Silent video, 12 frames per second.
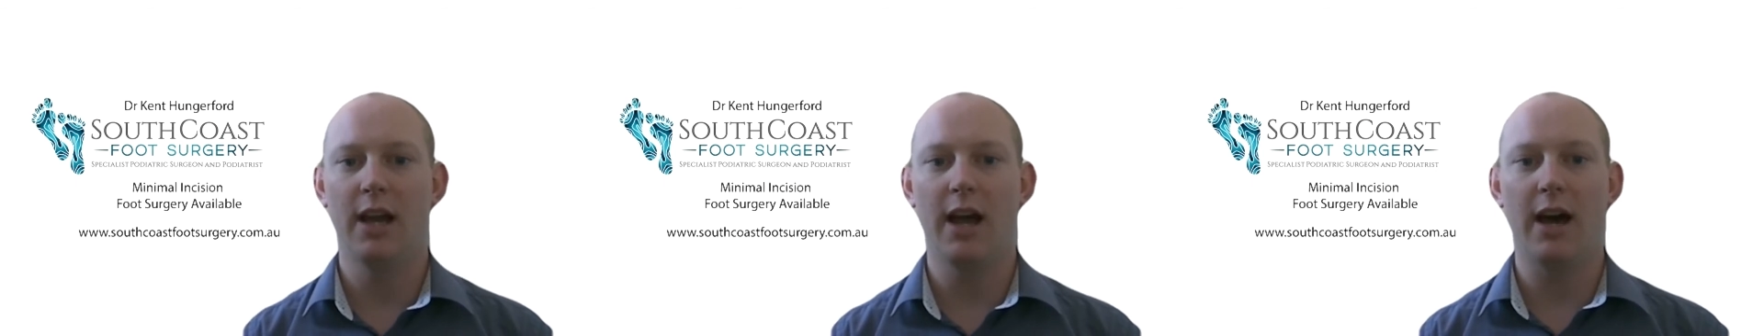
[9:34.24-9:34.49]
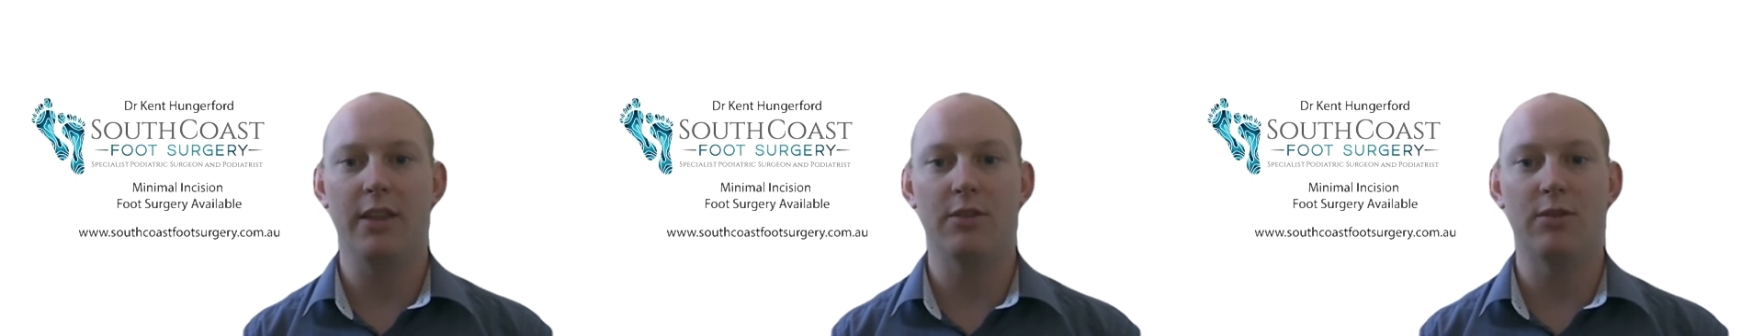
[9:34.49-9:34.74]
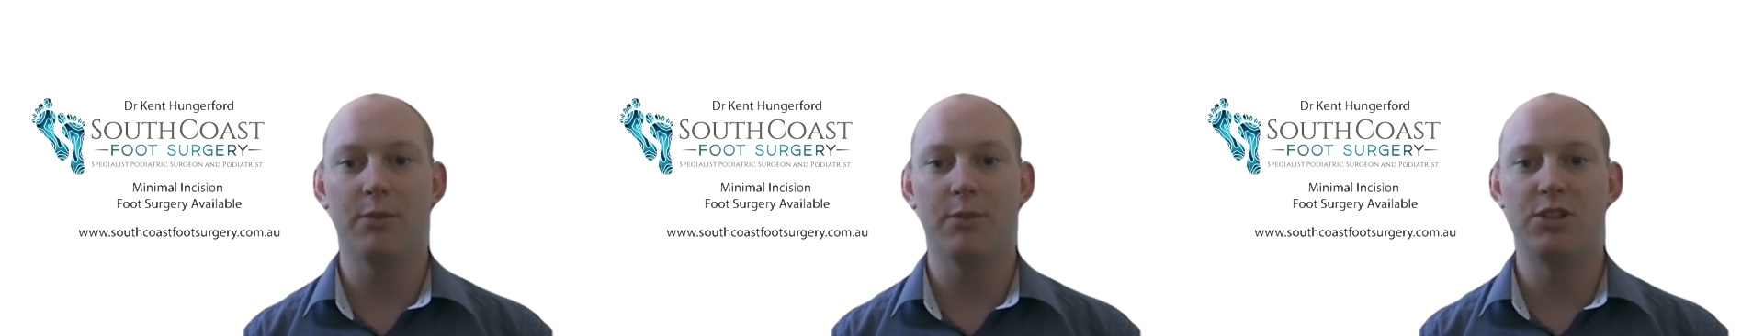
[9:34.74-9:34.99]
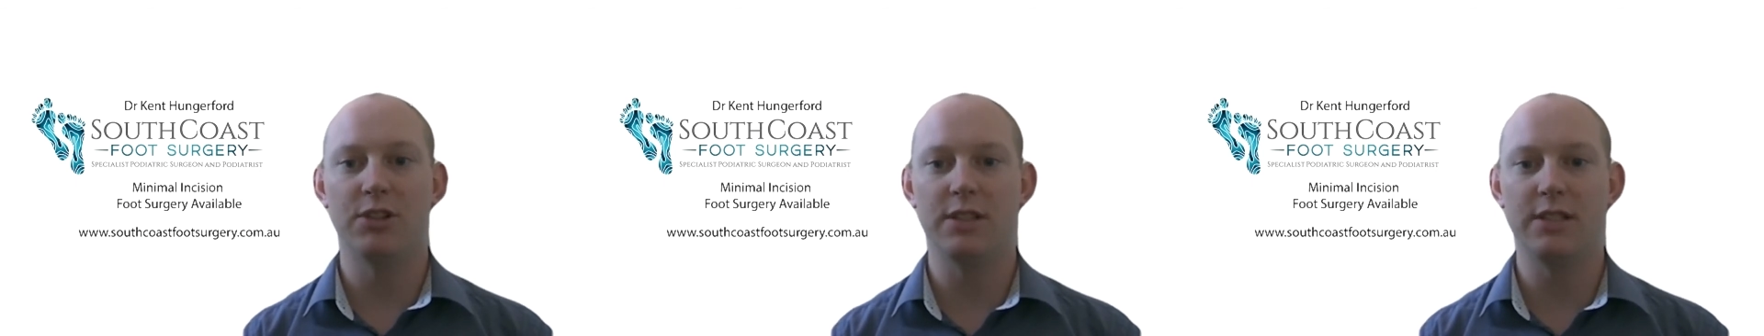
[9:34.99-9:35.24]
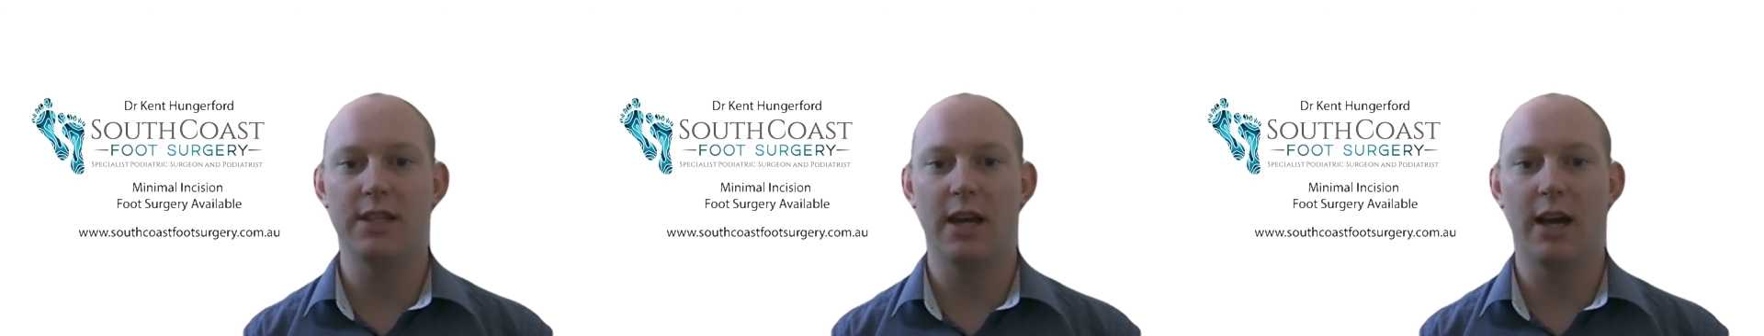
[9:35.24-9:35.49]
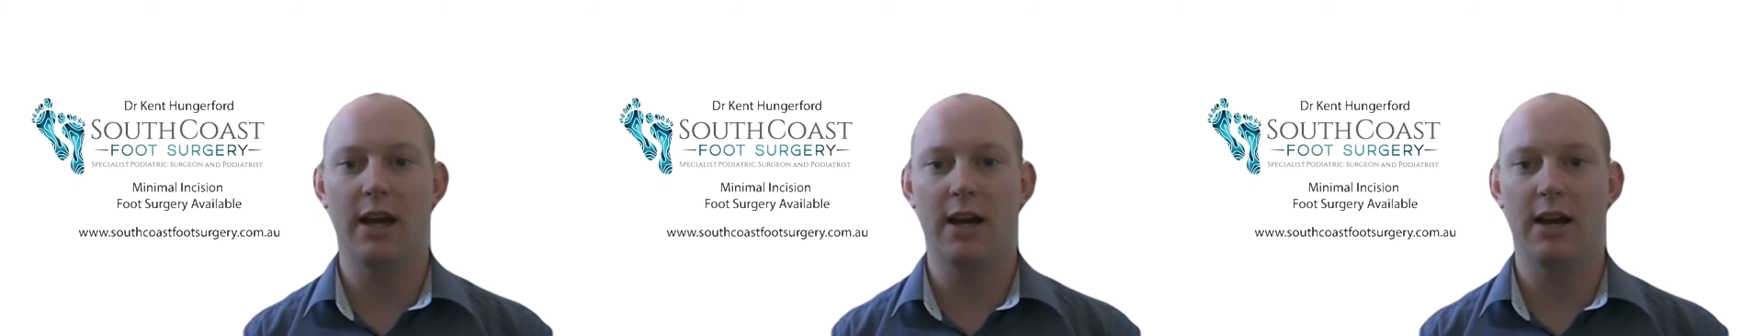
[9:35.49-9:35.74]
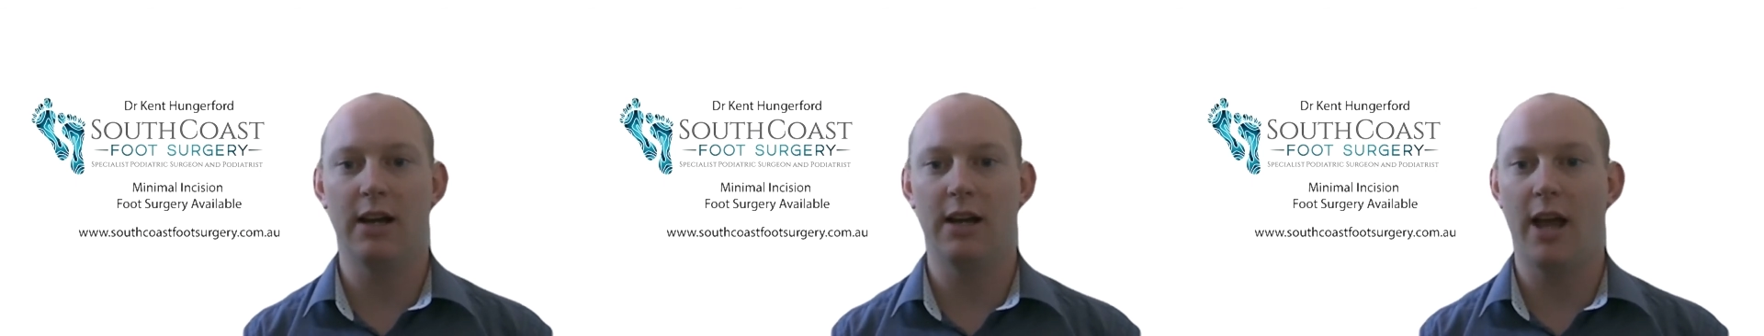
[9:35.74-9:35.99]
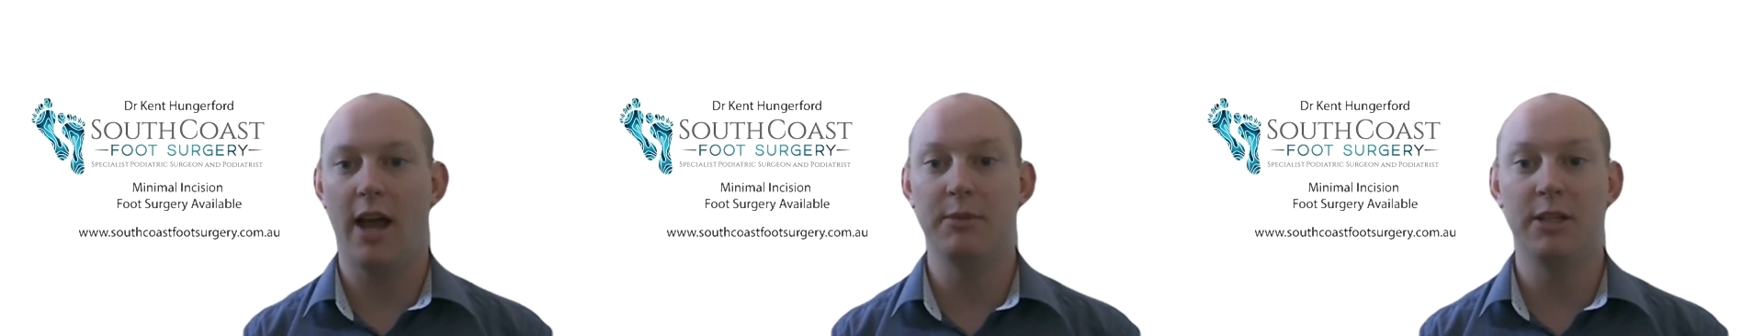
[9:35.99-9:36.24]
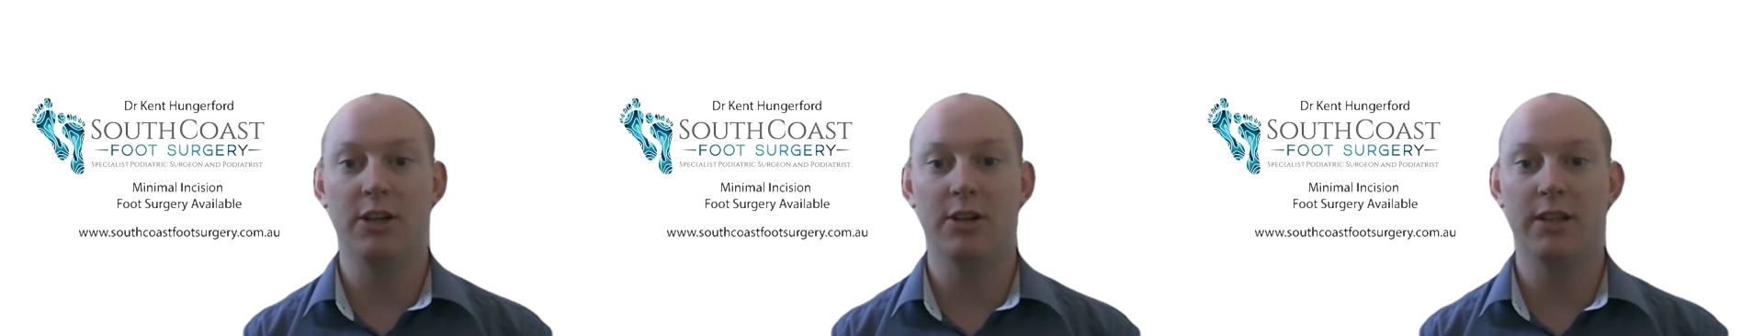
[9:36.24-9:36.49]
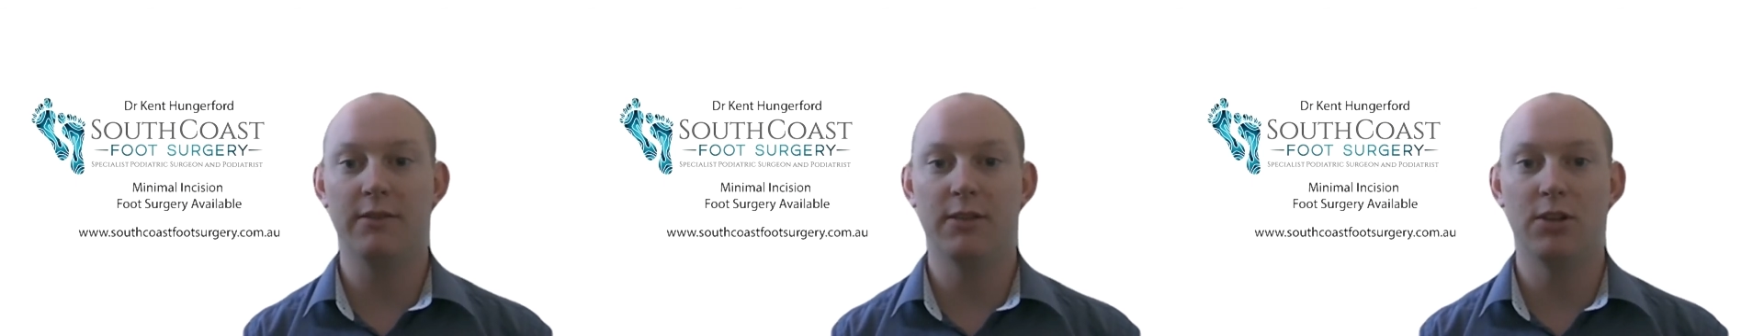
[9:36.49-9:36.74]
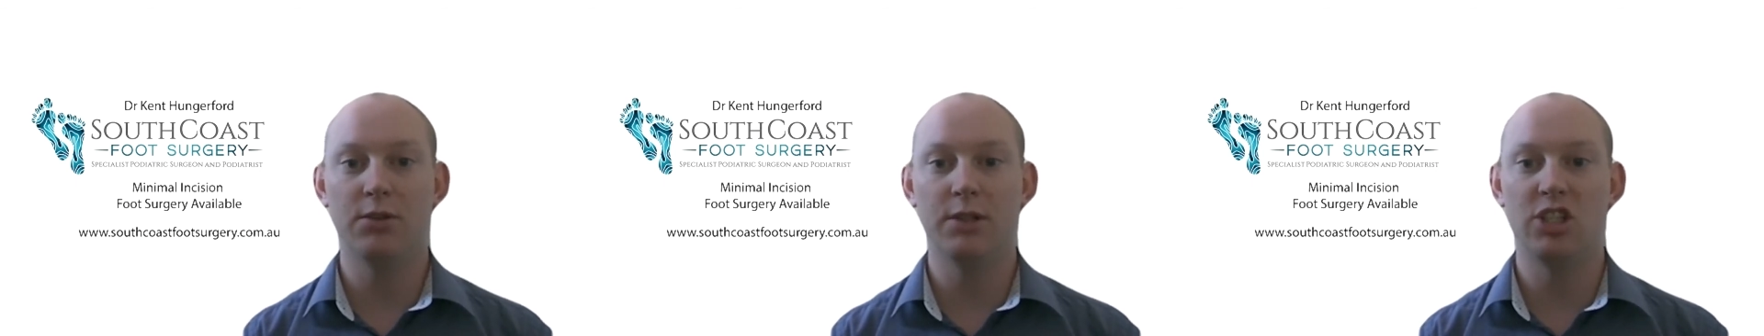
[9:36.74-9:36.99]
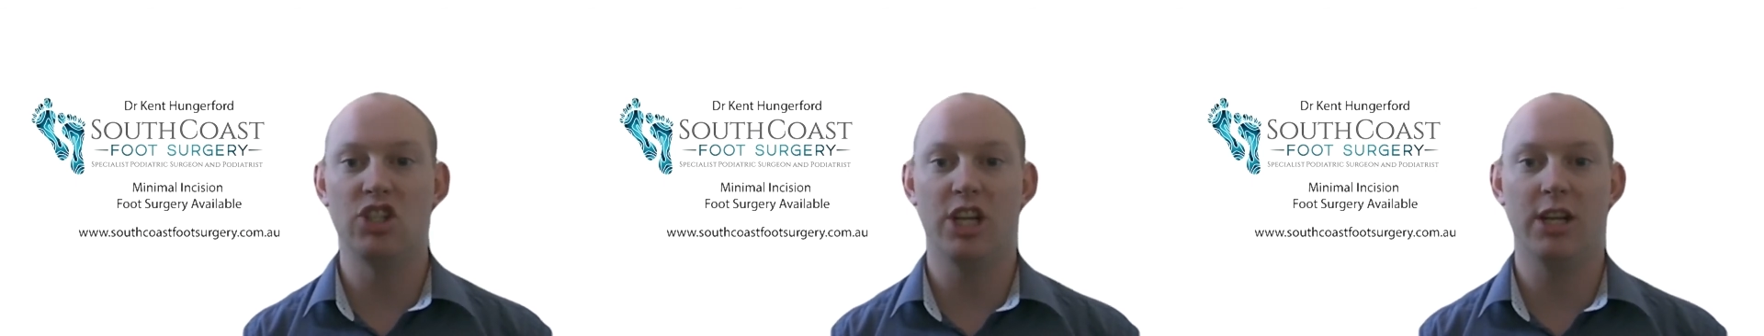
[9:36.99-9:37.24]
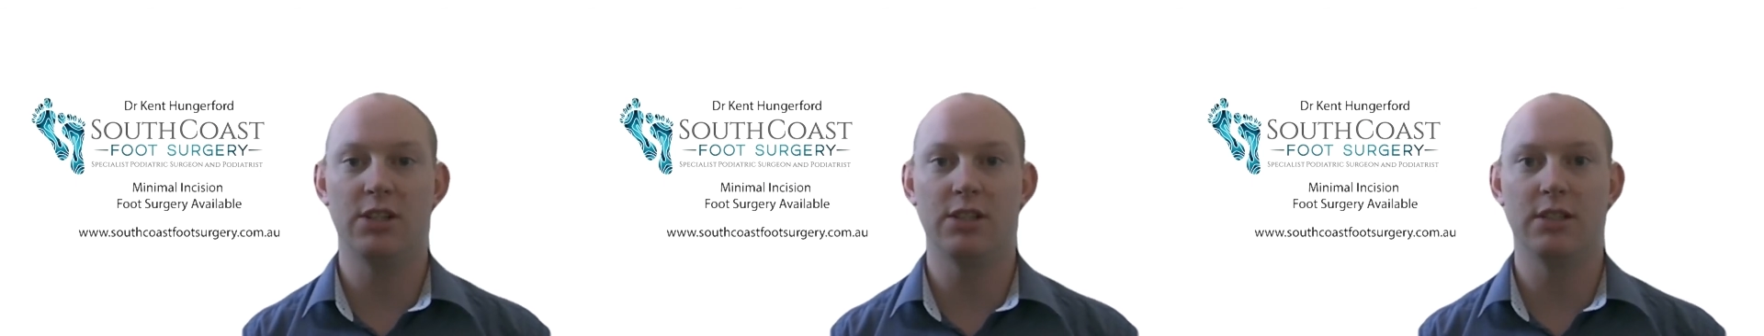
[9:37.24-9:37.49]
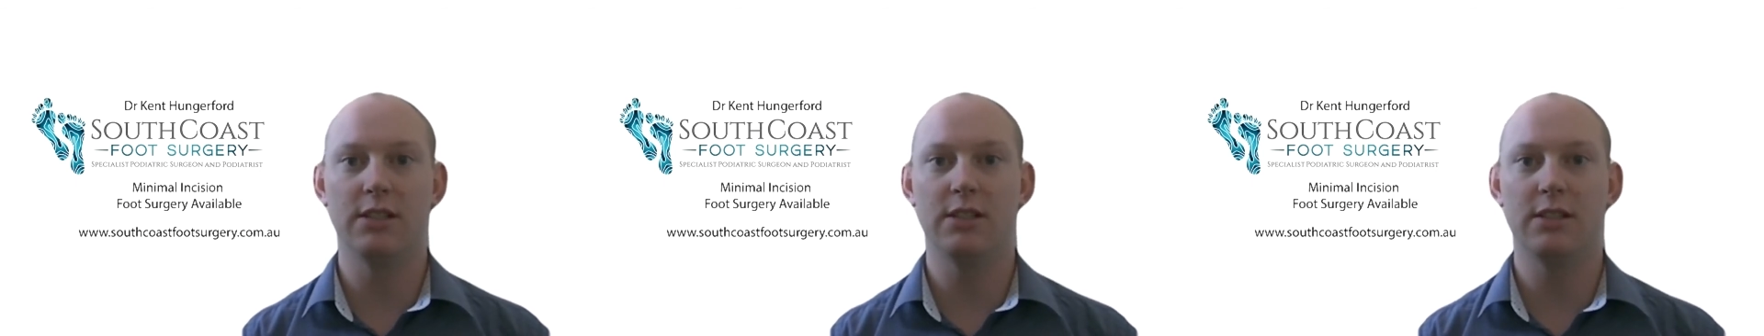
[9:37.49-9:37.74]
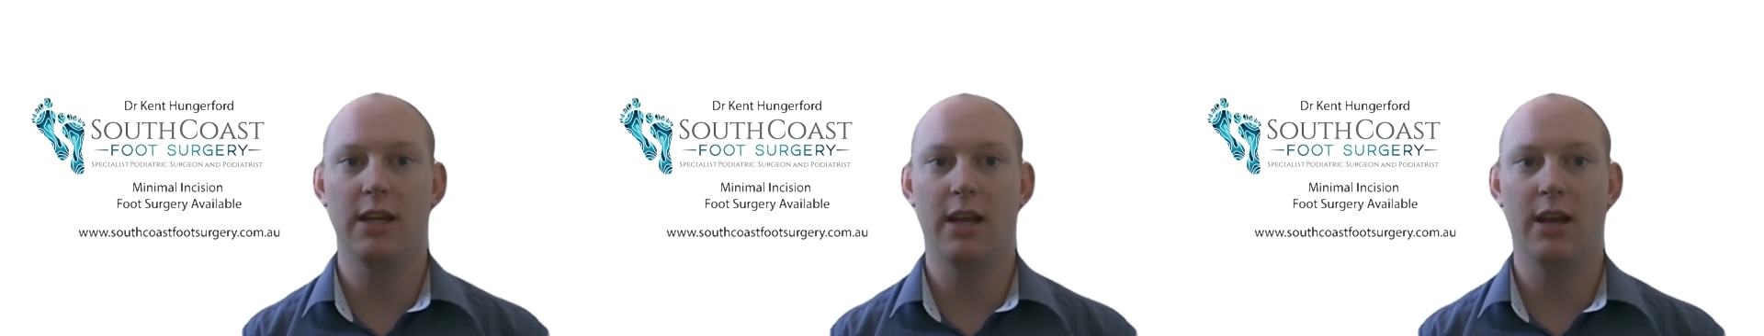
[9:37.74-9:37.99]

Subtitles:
Other options are amniotic fluid injections,